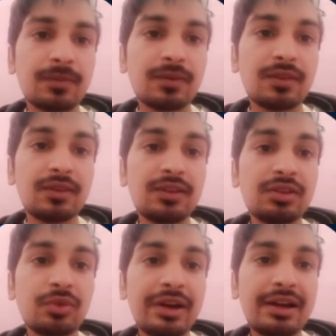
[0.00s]

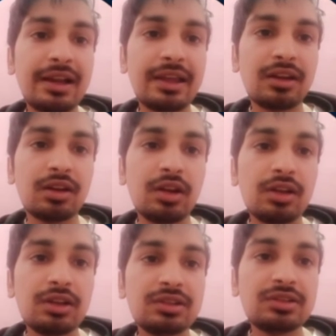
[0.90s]
this red line
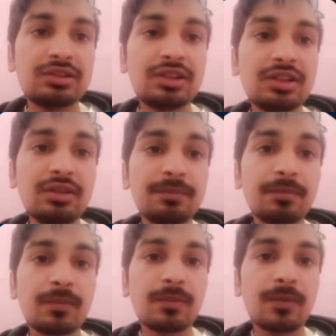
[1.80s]
is the
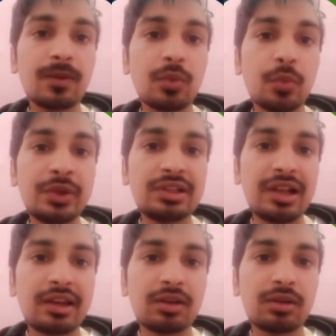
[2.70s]
which
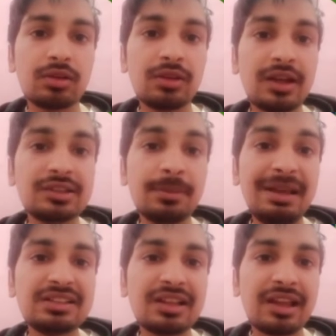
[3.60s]
line? That is the
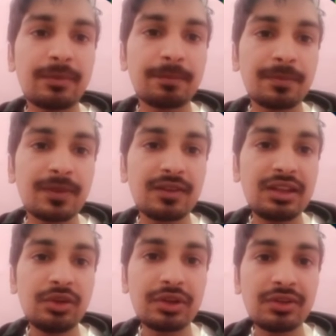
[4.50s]
baseline. See,
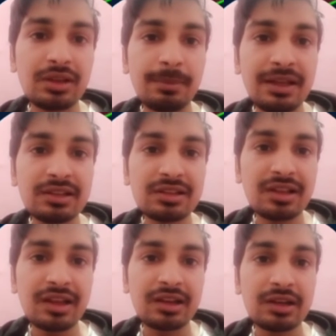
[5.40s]
you can see the
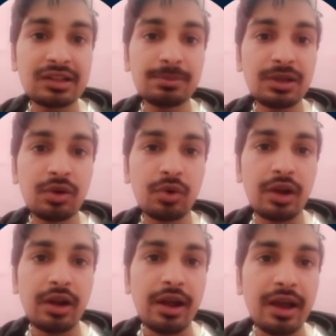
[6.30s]
baseline. It is below.
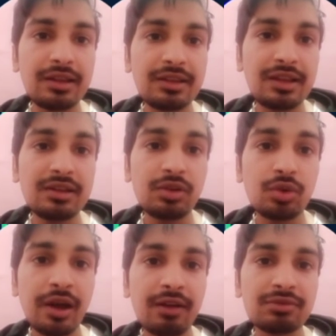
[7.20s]
And then
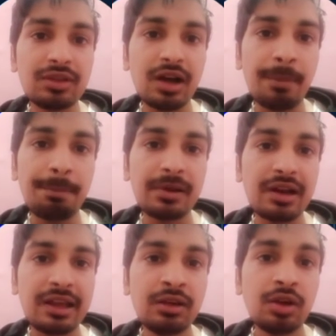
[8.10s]
you have the upper
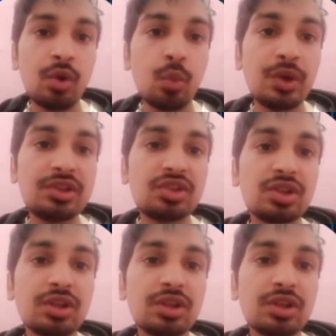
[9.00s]
line, which